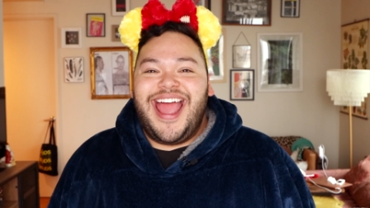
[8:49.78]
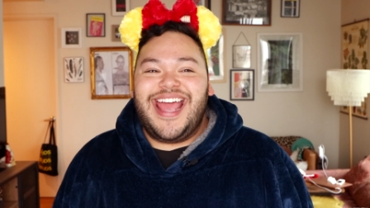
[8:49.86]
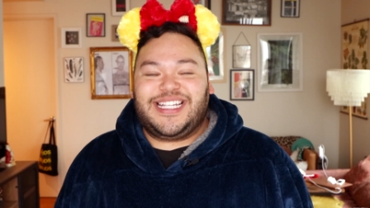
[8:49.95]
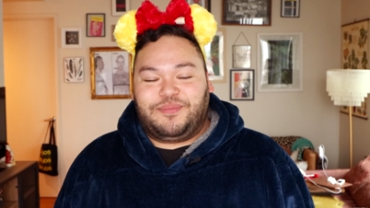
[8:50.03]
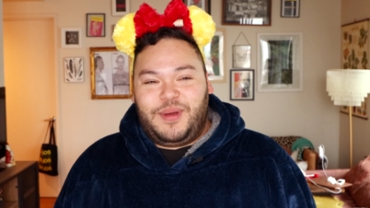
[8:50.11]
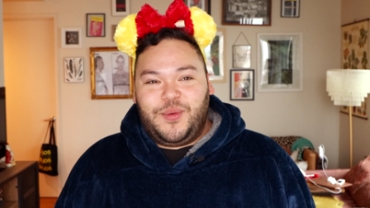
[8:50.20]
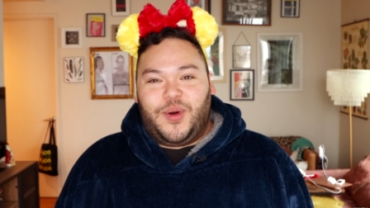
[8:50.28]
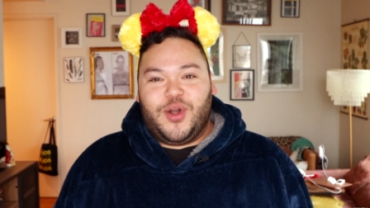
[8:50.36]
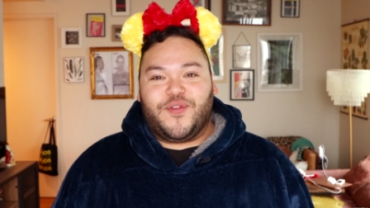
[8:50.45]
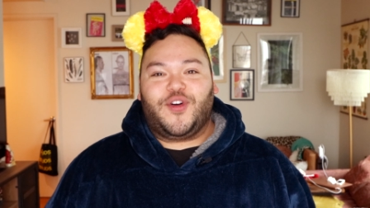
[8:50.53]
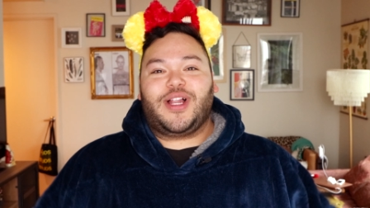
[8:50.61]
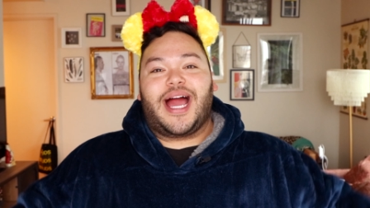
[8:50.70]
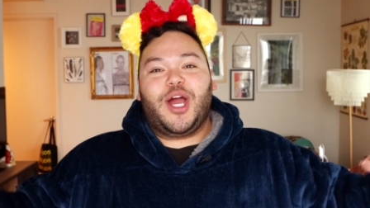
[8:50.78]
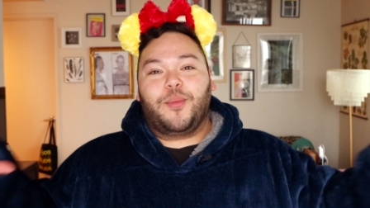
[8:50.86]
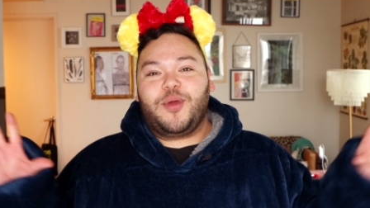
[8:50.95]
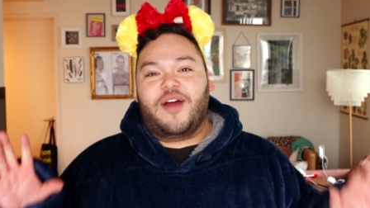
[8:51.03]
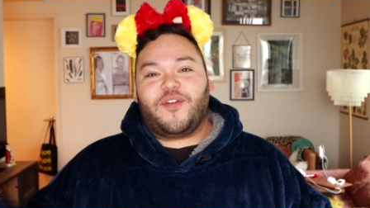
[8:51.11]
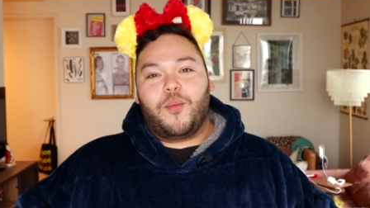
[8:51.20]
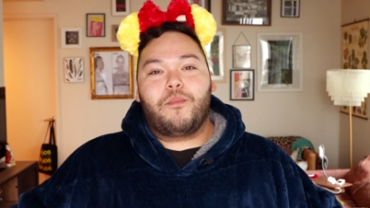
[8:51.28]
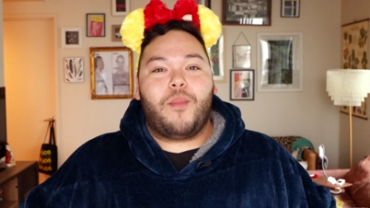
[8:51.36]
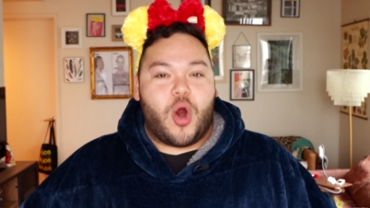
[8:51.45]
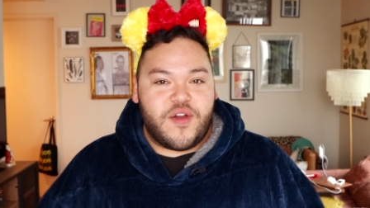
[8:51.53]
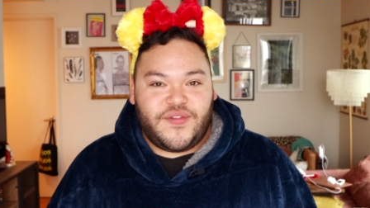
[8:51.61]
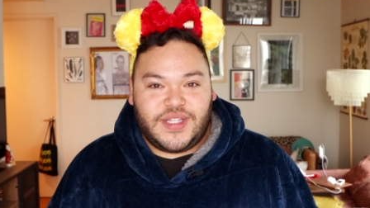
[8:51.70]
It's been wonderful. I hope you have a
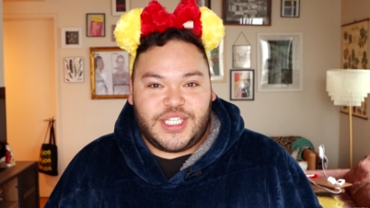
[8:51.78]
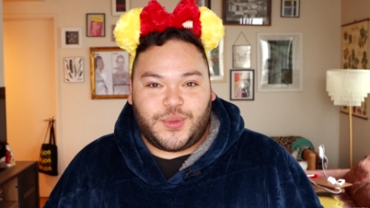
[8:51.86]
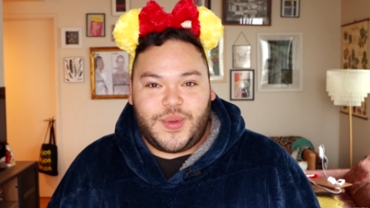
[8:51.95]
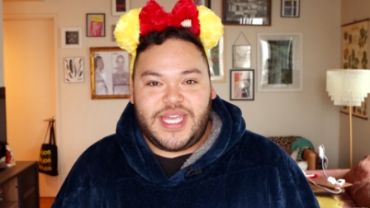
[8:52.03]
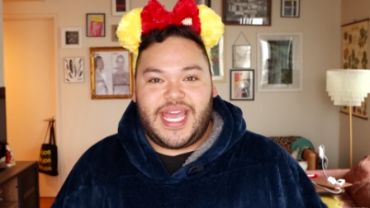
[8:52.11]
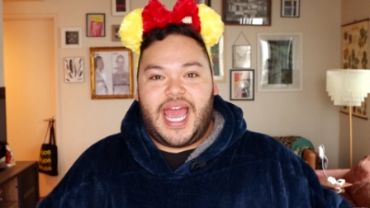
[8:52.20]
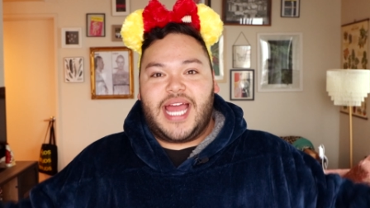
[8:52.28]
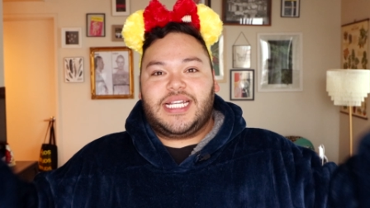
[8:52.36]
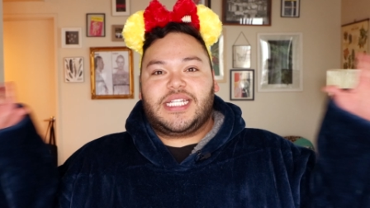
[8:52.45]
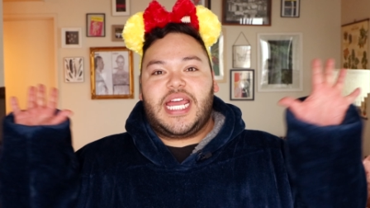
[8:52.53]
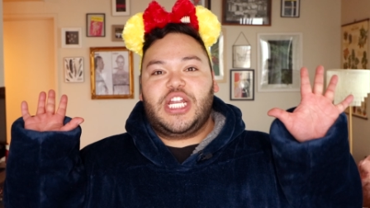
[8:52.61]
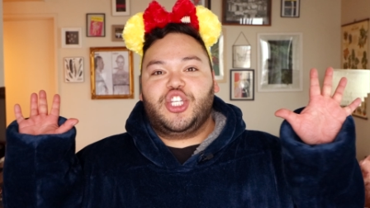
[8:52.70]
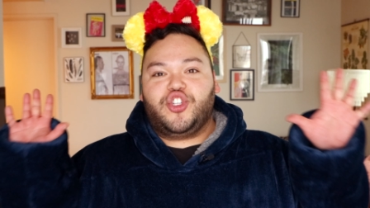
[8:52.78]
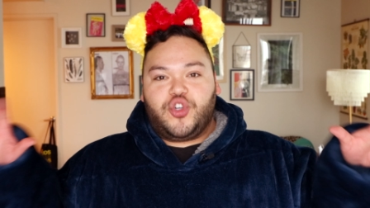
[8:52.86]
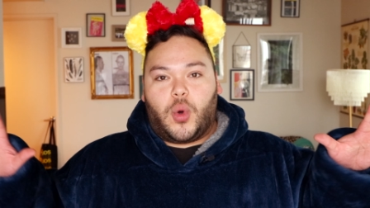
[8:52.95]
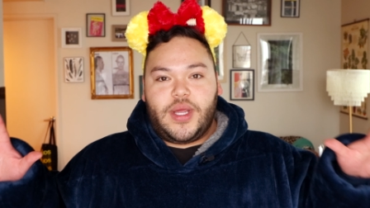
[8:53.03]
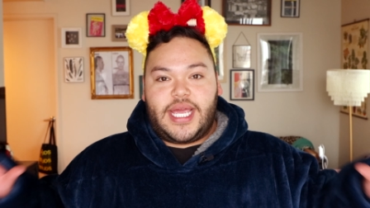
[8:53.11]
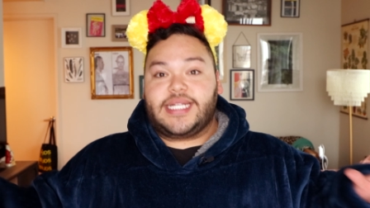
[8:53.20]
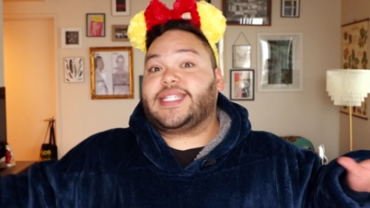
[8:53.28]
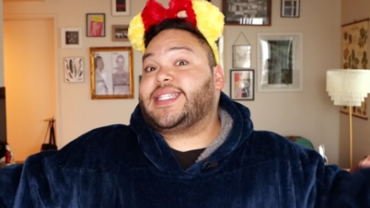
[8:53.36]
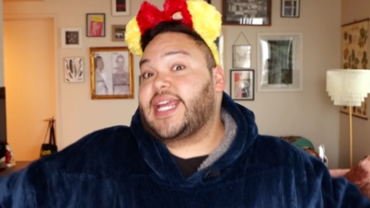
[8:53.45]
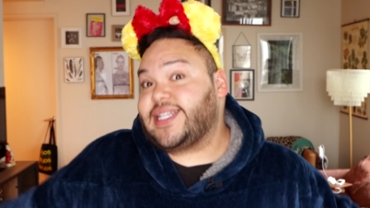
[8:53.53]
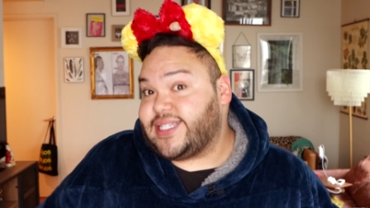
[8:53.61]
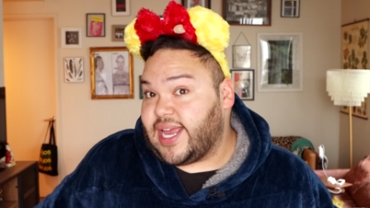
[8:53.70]
marvelous weekend. Enjoy it.
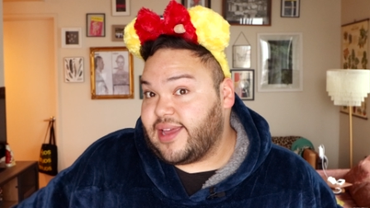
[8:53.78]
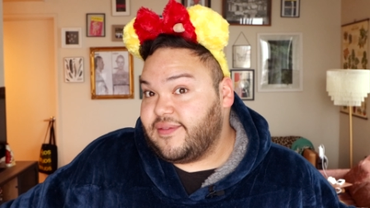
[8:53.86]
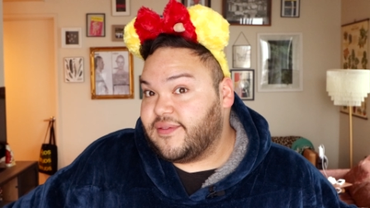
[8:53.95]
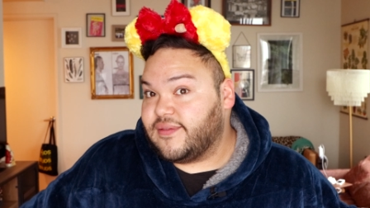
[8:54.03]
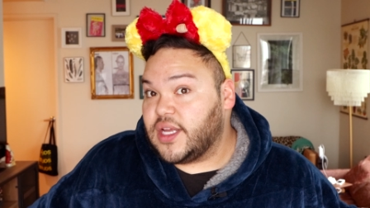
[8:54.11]
Stay safe.